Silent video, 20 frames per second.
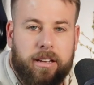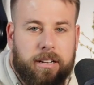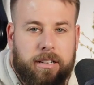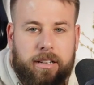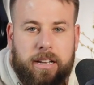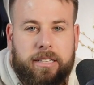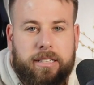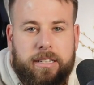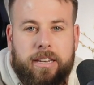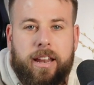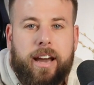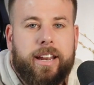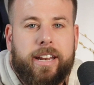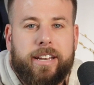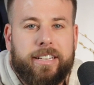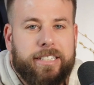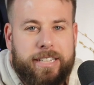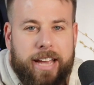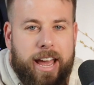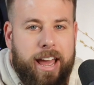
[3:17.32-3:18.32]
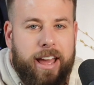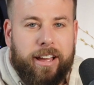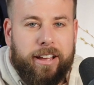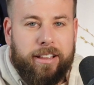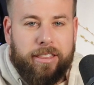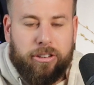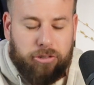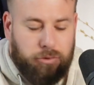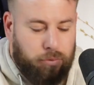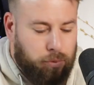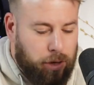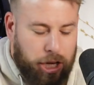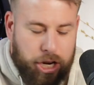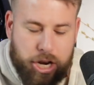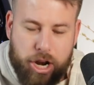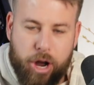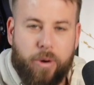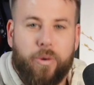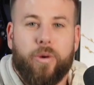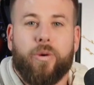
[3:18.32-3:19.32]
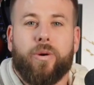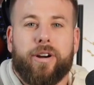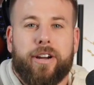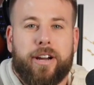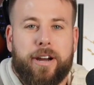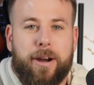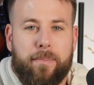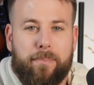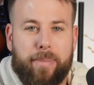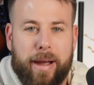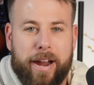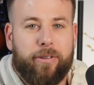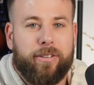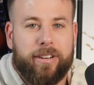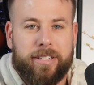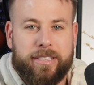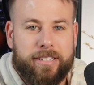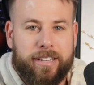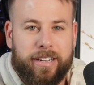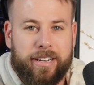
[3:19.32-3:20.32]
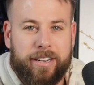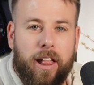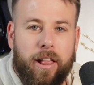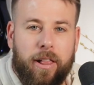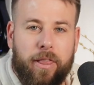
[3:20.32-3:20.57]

It's night and day. There's really no comparison.